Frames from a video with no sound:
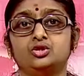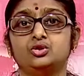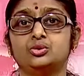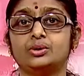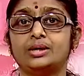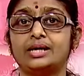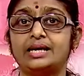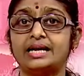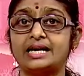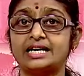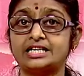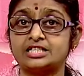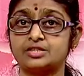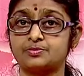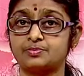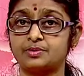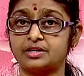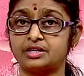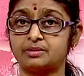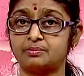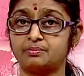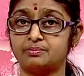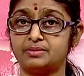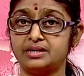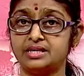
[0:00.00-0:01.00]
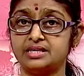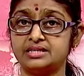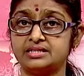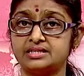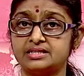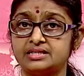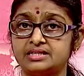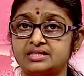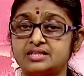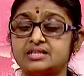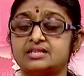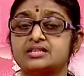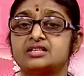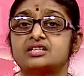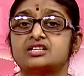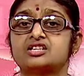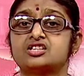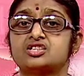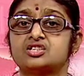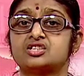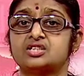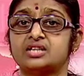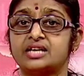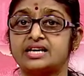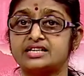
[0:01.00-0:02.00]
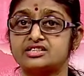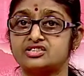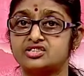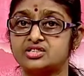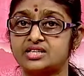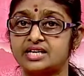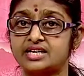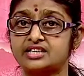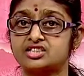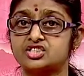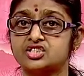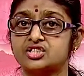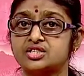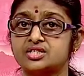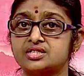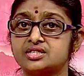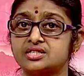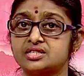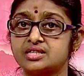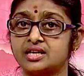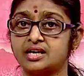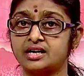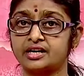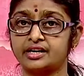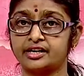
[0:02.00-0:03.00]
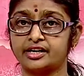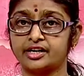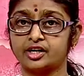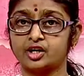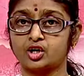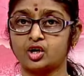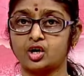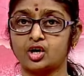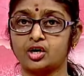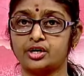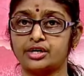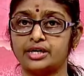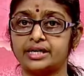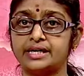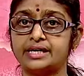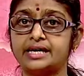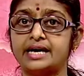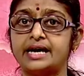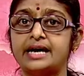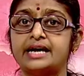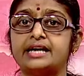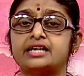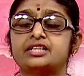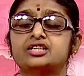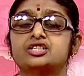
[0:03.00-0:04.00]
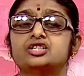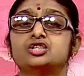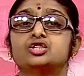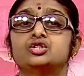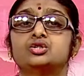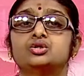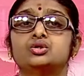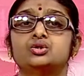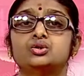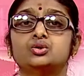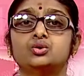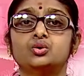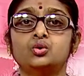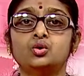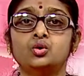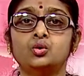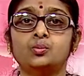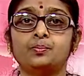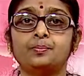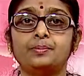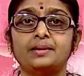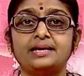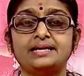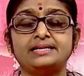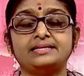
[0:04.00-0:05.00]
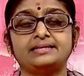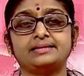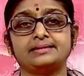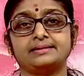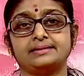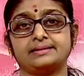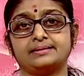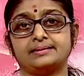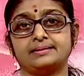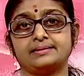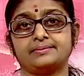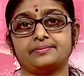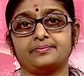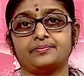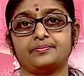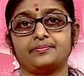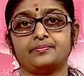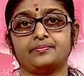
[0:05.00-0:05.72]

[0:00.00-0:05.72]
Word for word: Dual aspect means Transactions are recorded at two places.